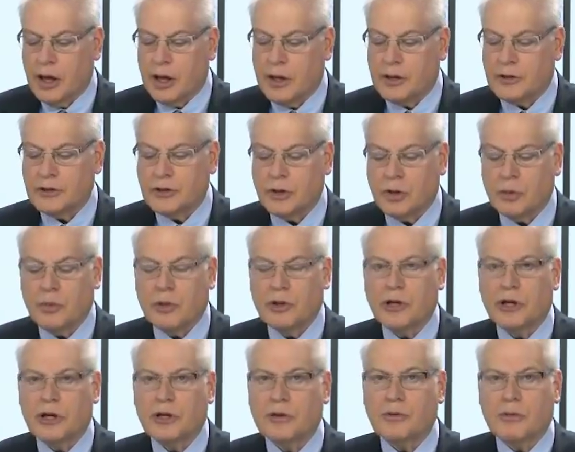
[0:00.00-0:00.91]
and so we
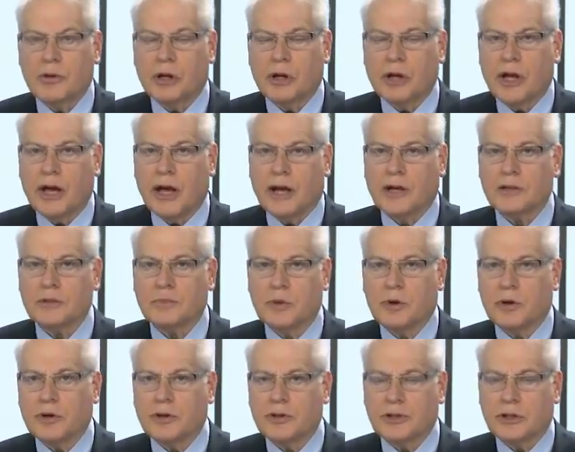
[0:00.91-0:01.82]
need real
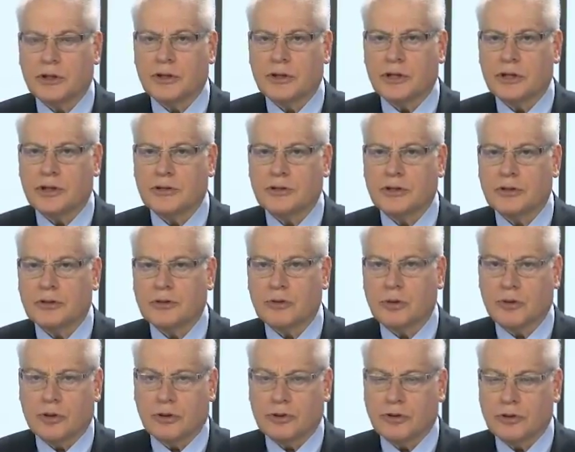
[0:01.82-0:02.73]
experts in these
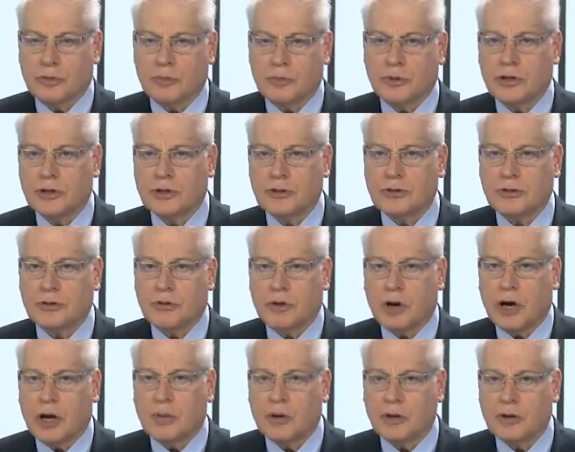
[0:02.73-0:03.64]
disorders to be
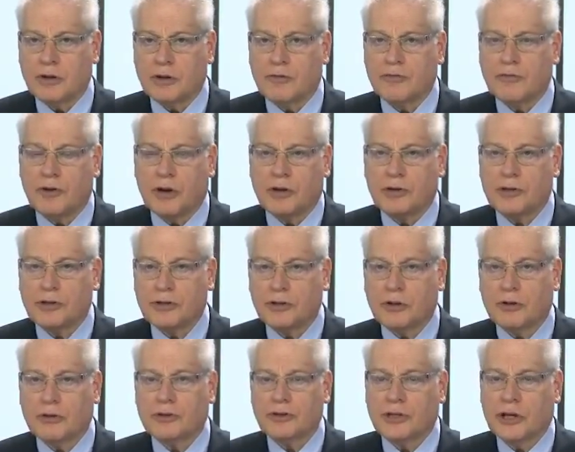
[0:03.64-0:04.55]
describing the
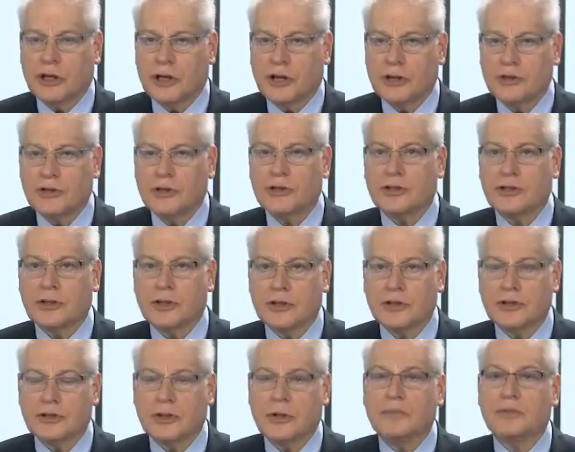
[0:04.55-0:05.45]
functional changes
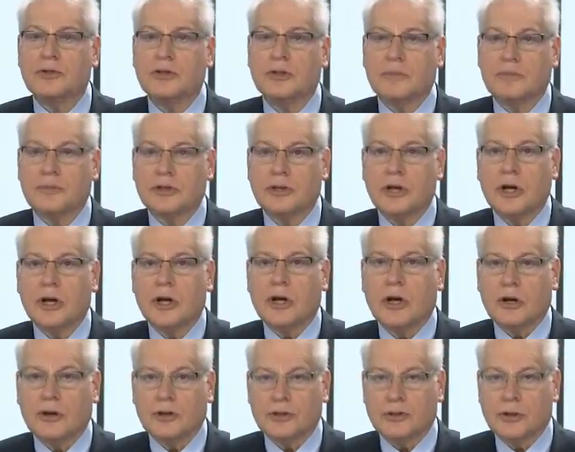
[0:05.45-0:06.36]
and the symptoms
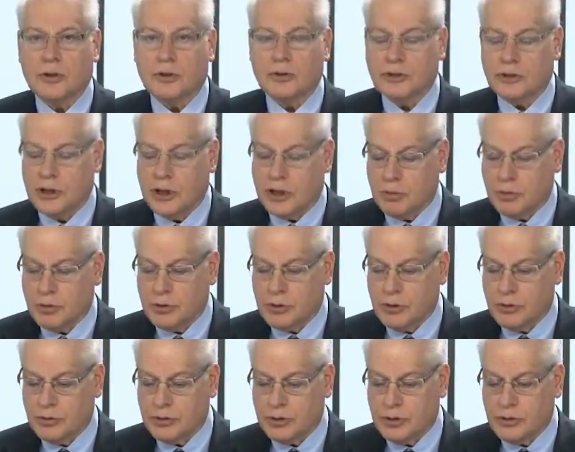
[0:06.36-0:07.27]
associated
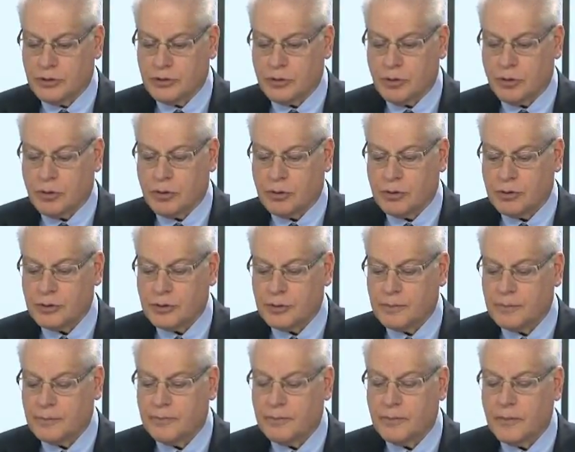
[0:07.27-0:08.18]
with those
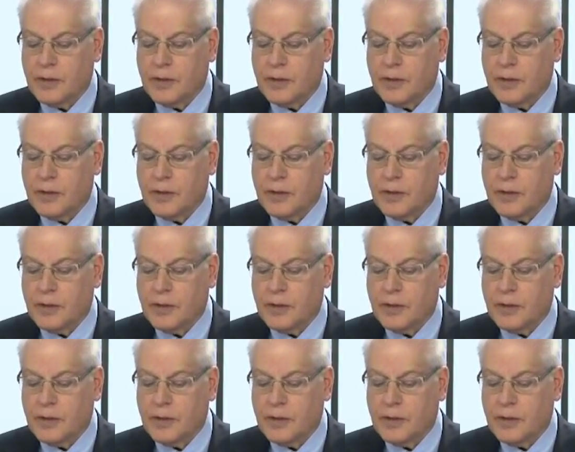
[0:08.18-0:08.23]
disorders.